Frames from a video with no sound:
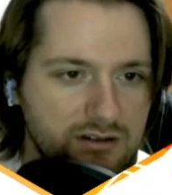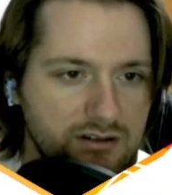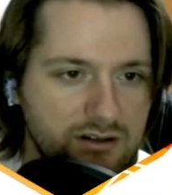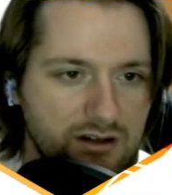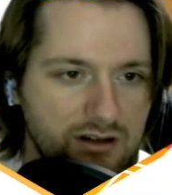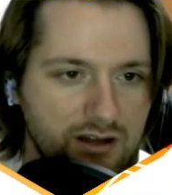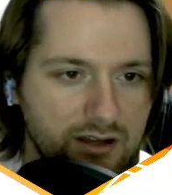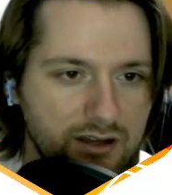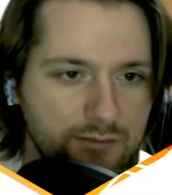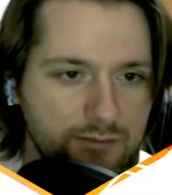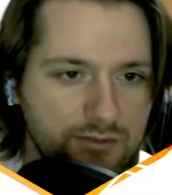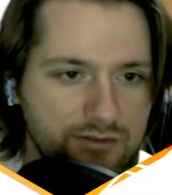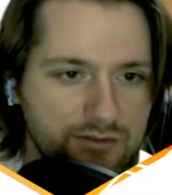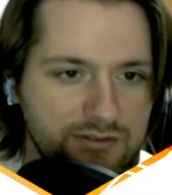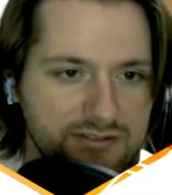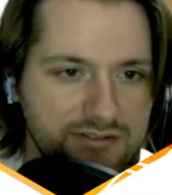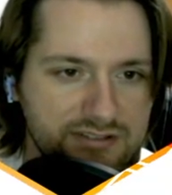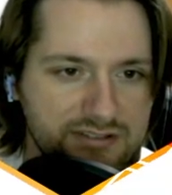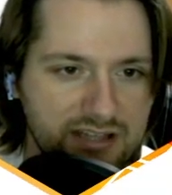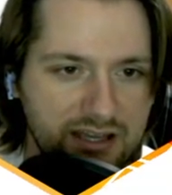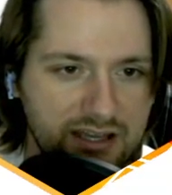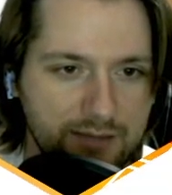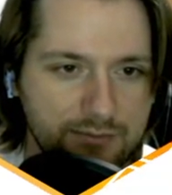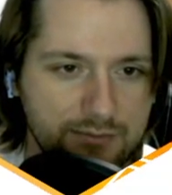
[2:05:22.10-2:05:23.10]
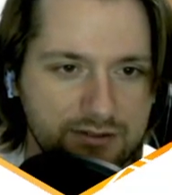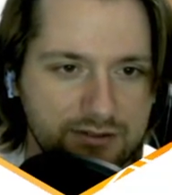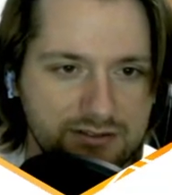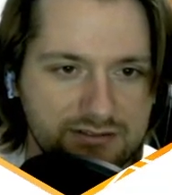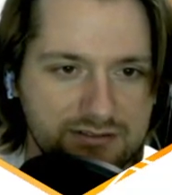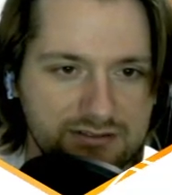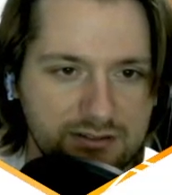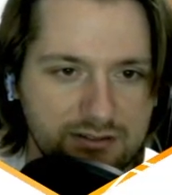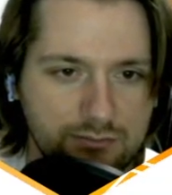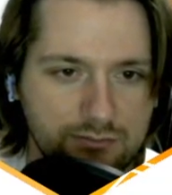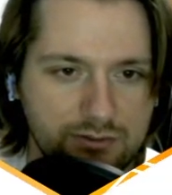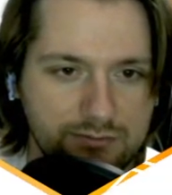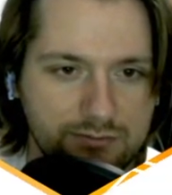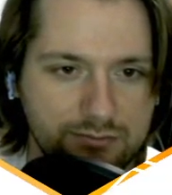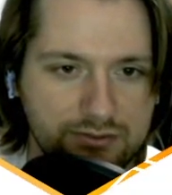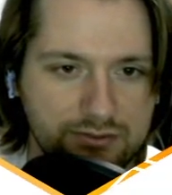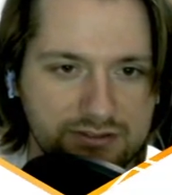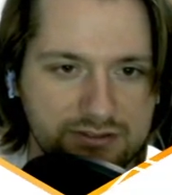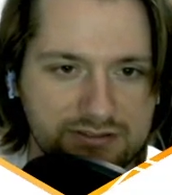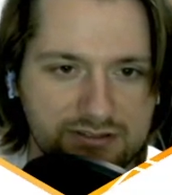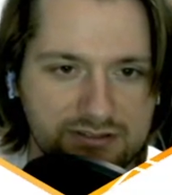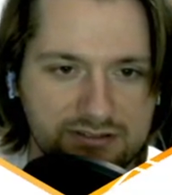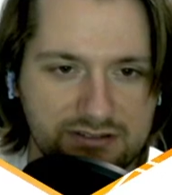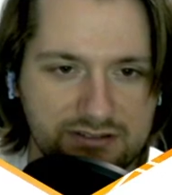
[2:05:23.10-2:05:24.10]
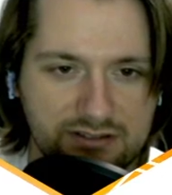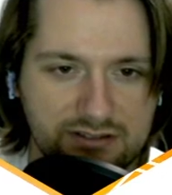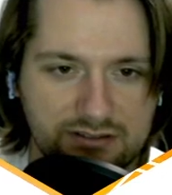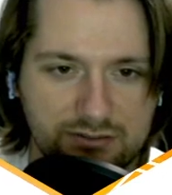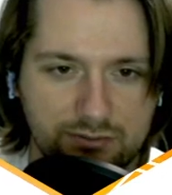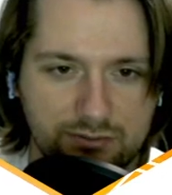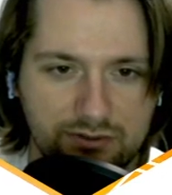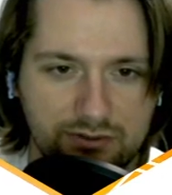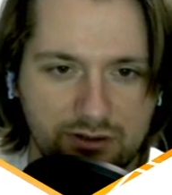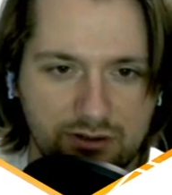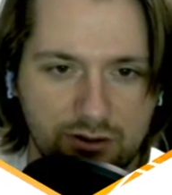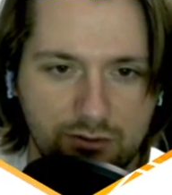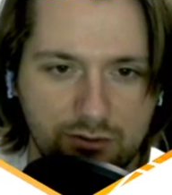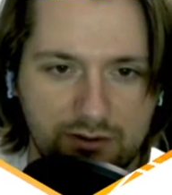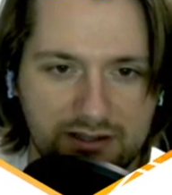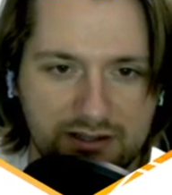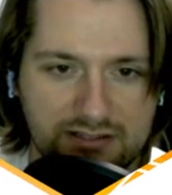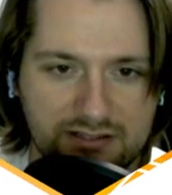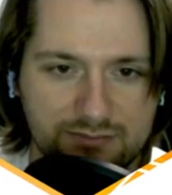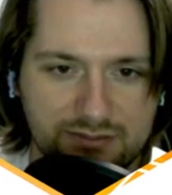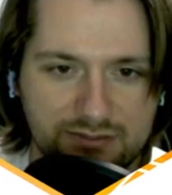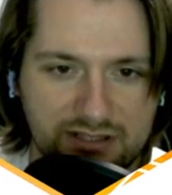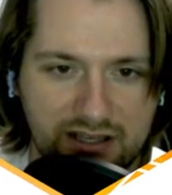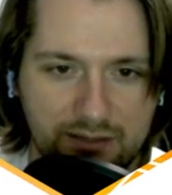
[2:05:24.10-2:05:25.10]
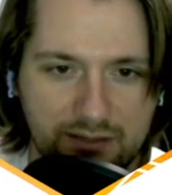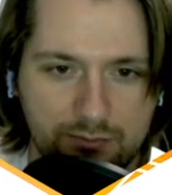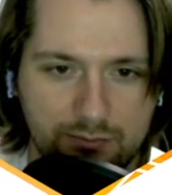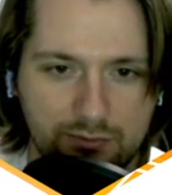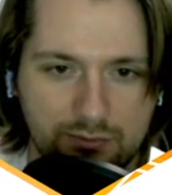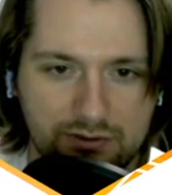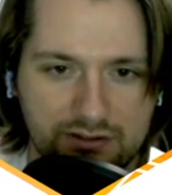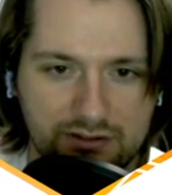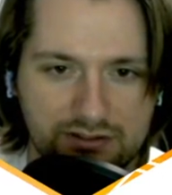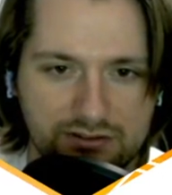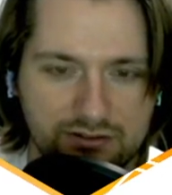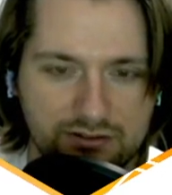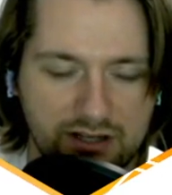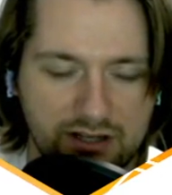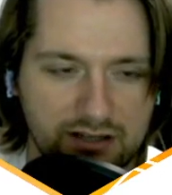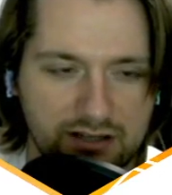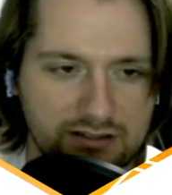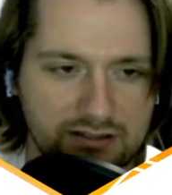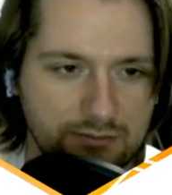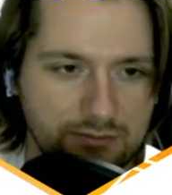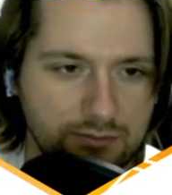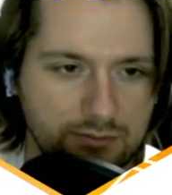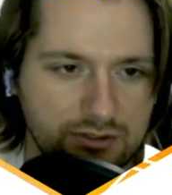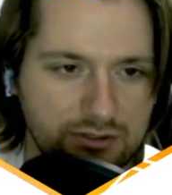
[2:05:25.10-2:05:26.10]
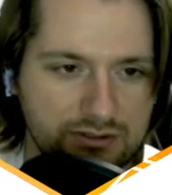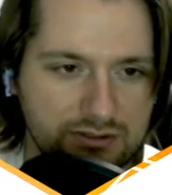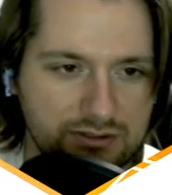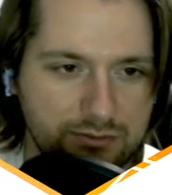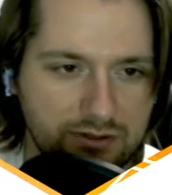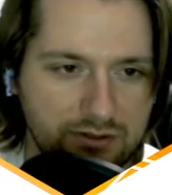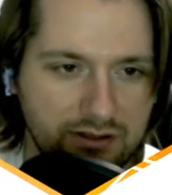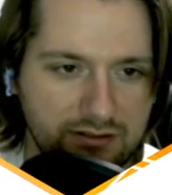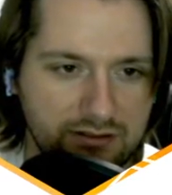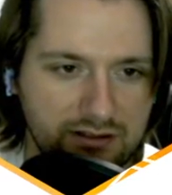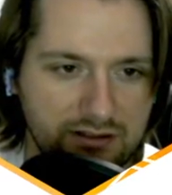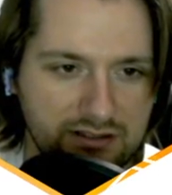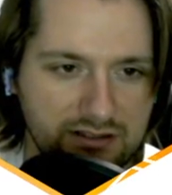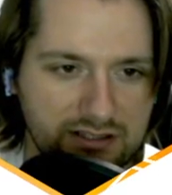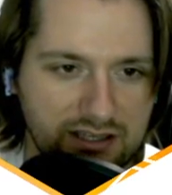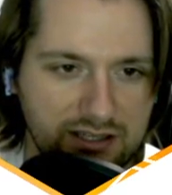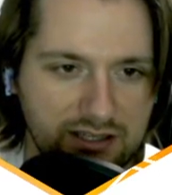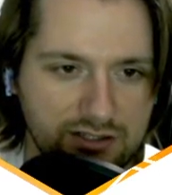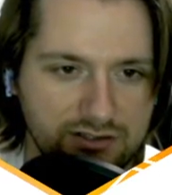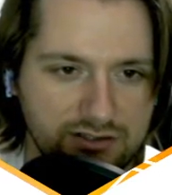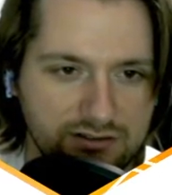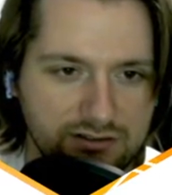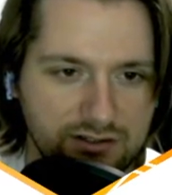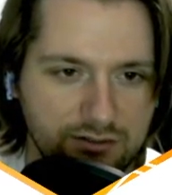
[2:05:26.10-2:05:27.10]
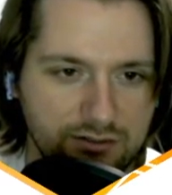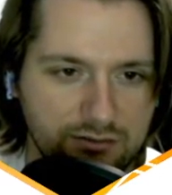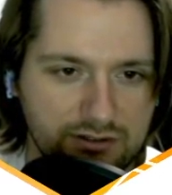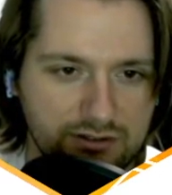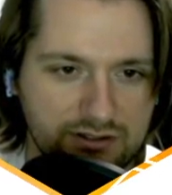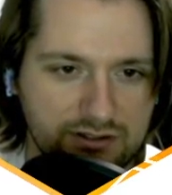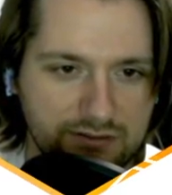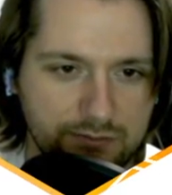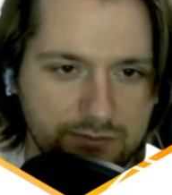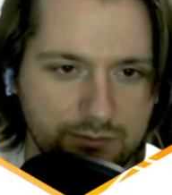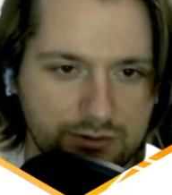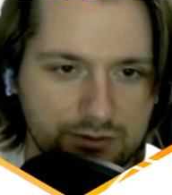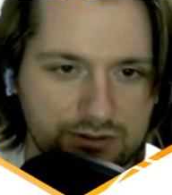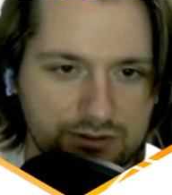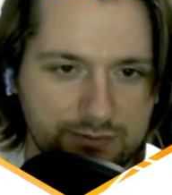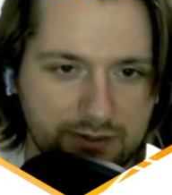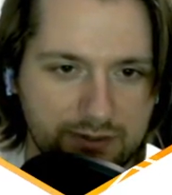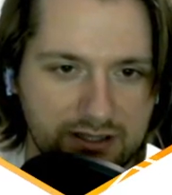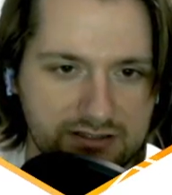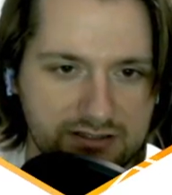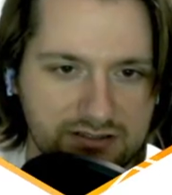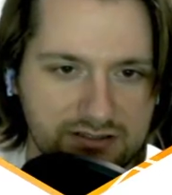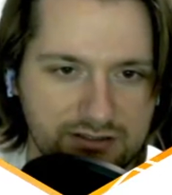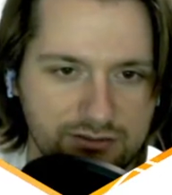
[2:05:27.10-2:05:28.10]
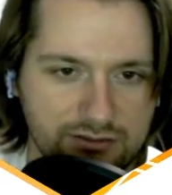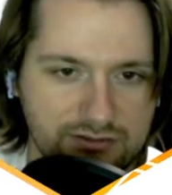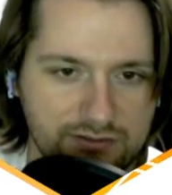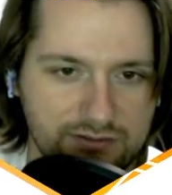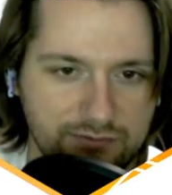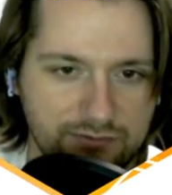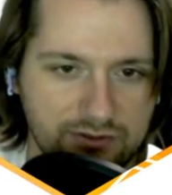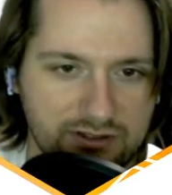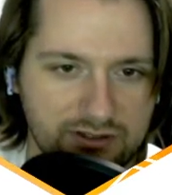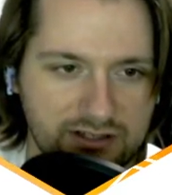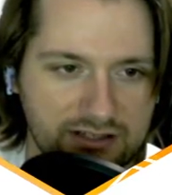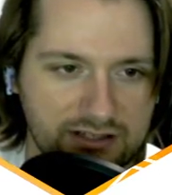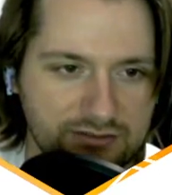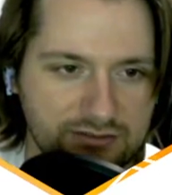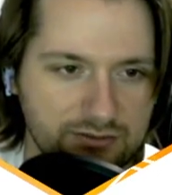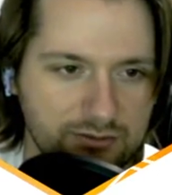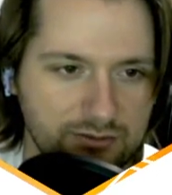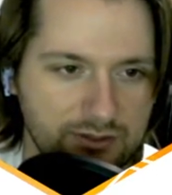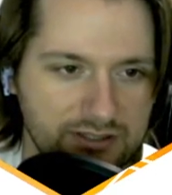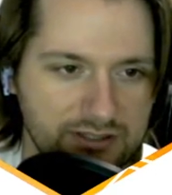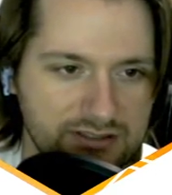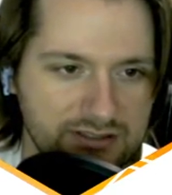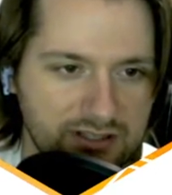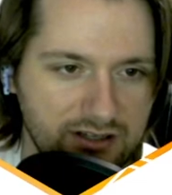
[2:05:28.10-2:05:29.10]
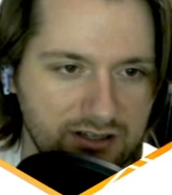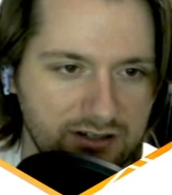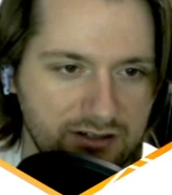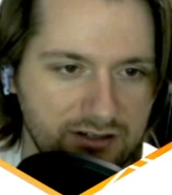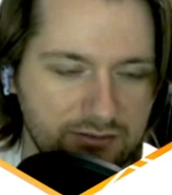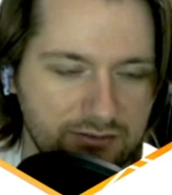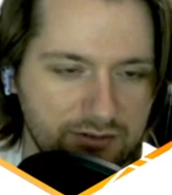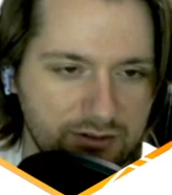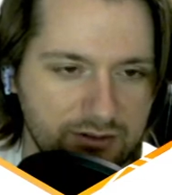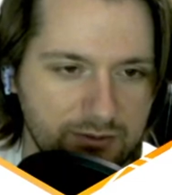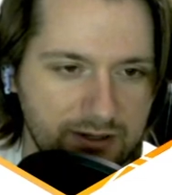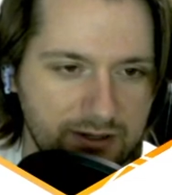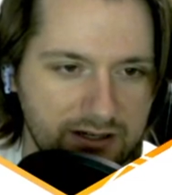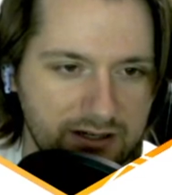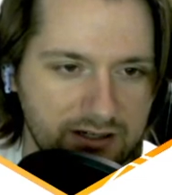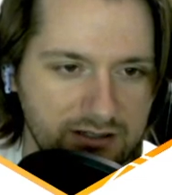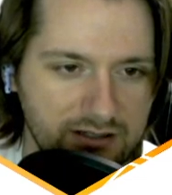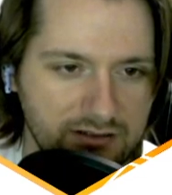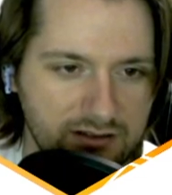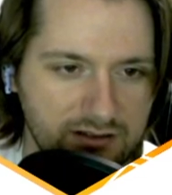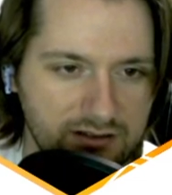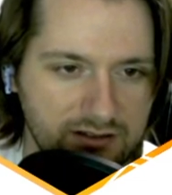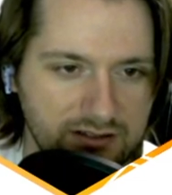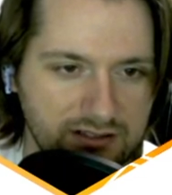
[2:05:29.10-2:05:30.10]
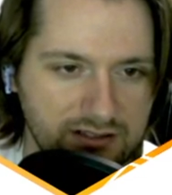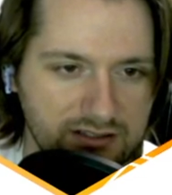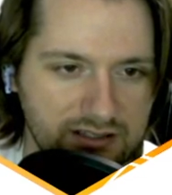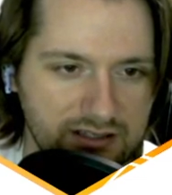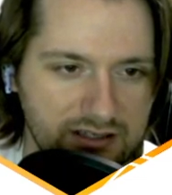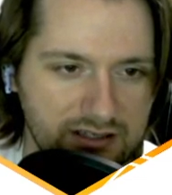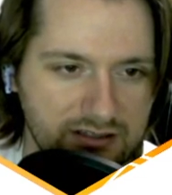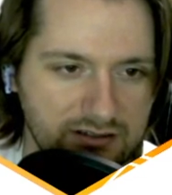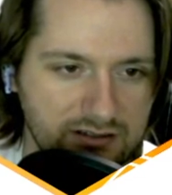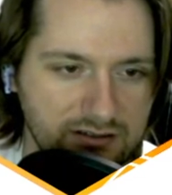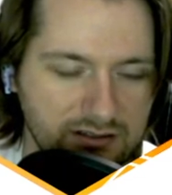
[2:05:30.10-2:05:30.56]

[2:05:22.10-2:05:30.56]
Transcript: I'm new to Zap. Could someone please assist with OWASP Zap with extracting multiple authentication tokens from a response and use it for the next request header required? Login, get.